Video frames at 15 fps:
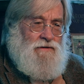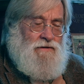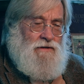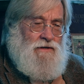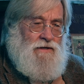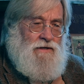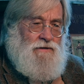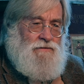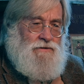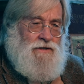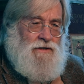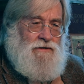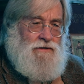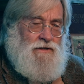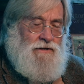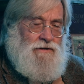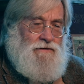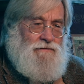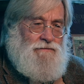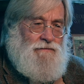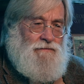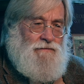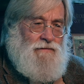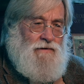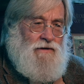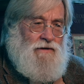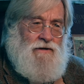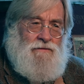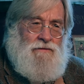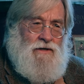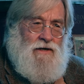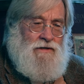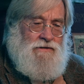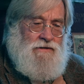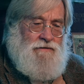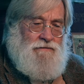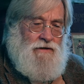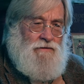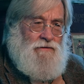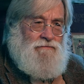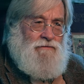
Uh, I wish I could tell you. I, I honestly, I've, I've,